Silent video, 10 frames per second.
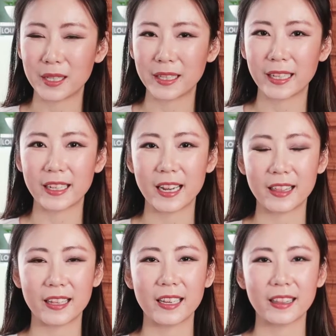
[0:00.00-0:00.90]
period, I
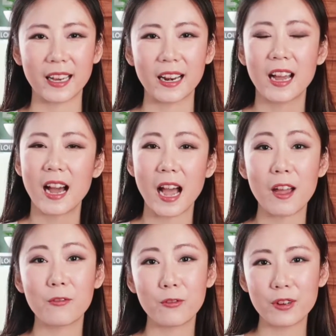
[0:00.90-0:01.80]
think that I
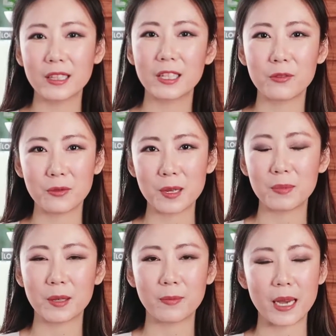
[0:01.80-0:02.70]
have really
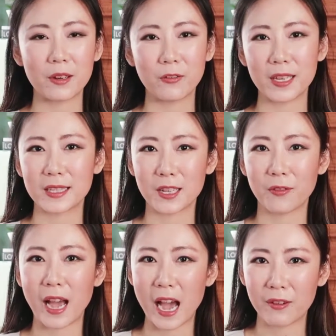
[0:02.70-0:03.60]
reaped the benefits
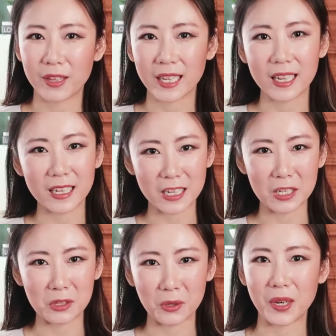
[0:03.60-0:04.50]
of having an
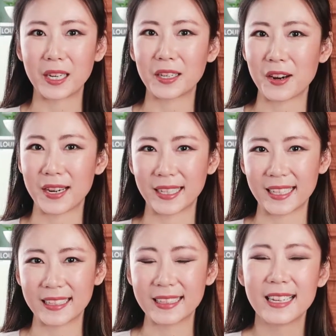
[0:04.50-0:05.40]
indoor
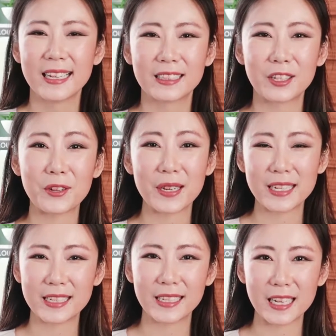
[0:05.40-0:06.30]
garden. So
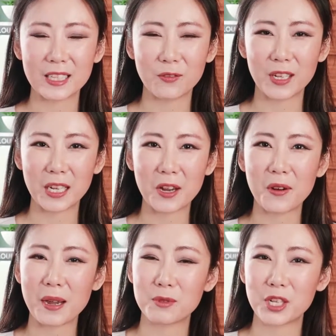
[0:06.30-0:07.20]
in today's
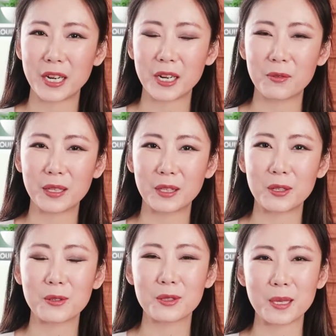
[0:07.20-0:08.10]
video, I'm sharing with
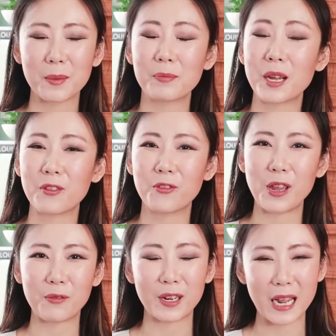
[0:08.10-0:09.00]
you some of my
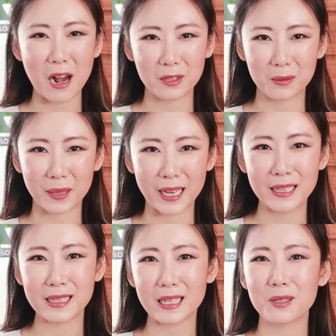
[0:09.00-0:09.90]
favorite
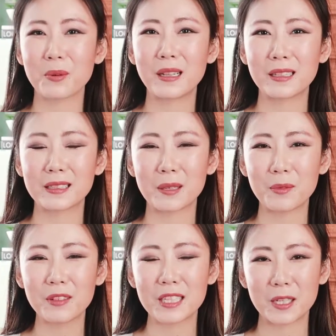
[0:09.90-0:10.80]
houseplants as well as
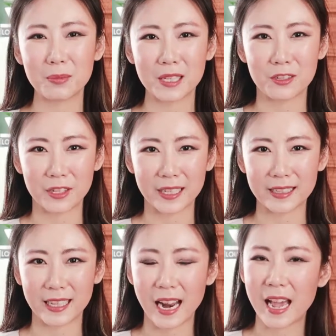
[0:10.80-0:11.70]
some of the tips and
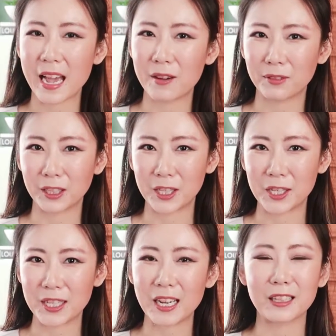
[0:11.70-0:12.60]
tricks that I have
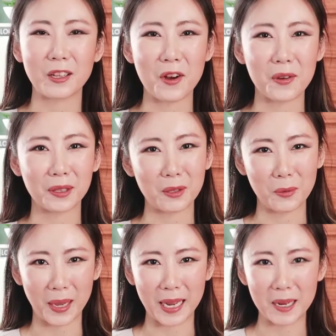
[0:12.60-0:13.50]
learned along the
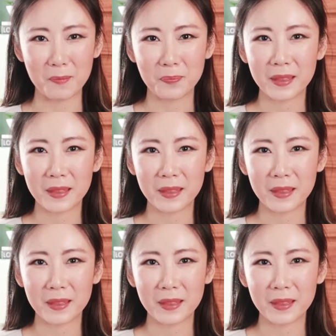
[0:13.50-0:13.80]
way.